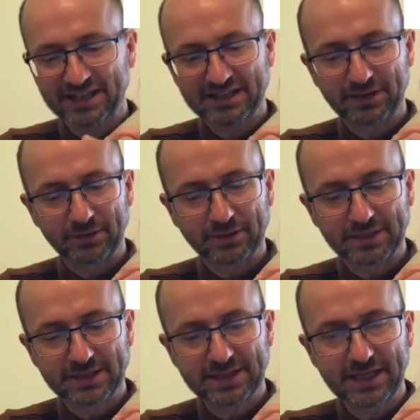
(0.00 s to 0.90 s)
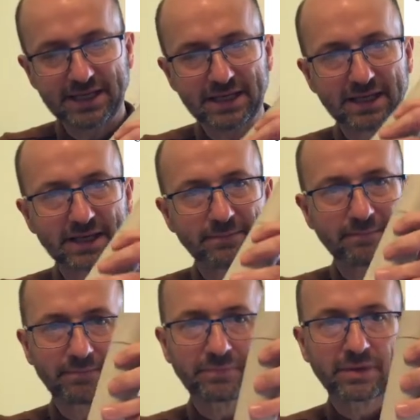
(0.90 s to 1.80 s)
So C,
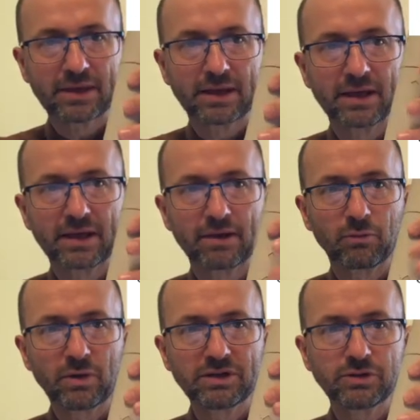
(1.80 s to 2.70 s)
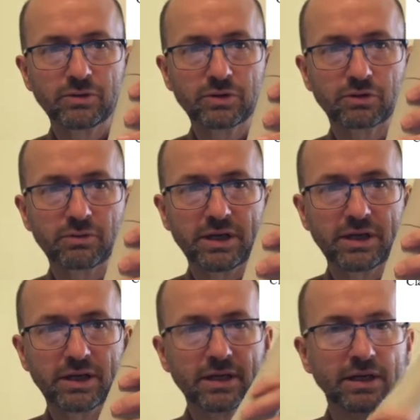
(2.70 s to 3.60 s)
1, 2, 3.